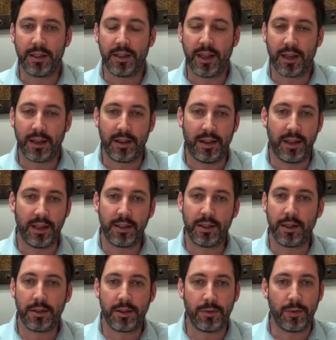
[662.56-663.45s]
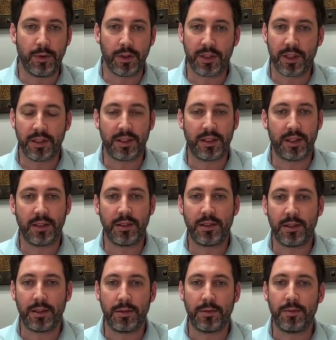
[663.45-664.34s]
is that was a
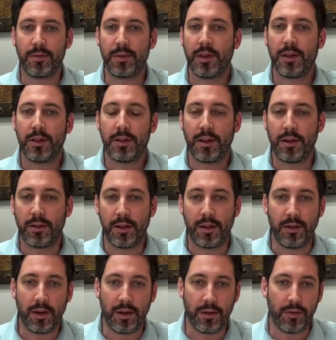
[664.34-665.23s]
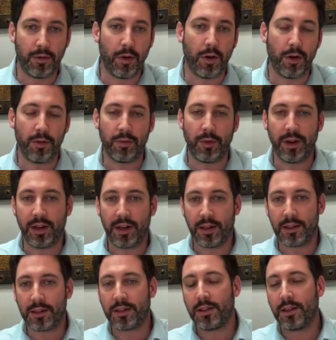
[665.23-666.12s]
system that evolved with
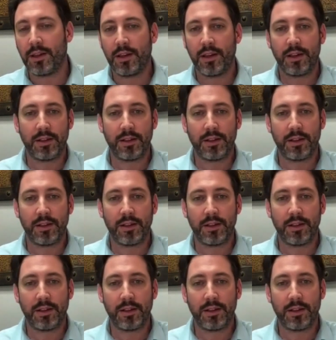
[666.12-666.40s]
us